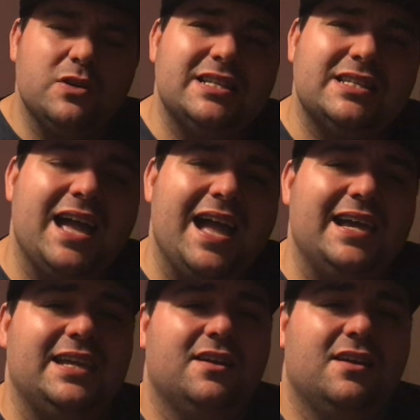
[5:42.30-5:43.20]
want to
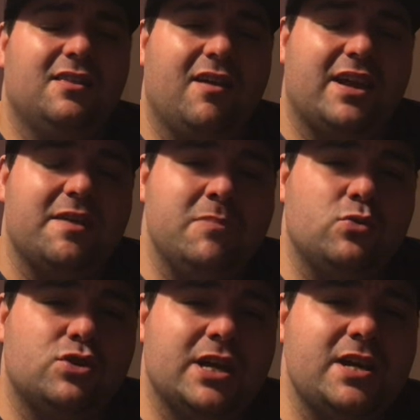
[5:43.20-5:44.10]
say like a
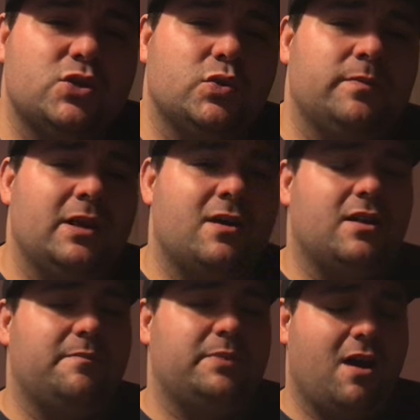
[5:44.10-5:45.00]
milkshake sort of
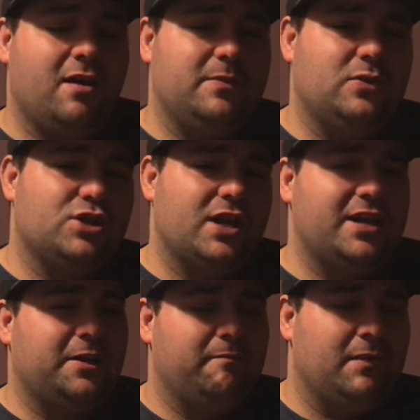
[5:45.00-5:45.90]
banana milkshake,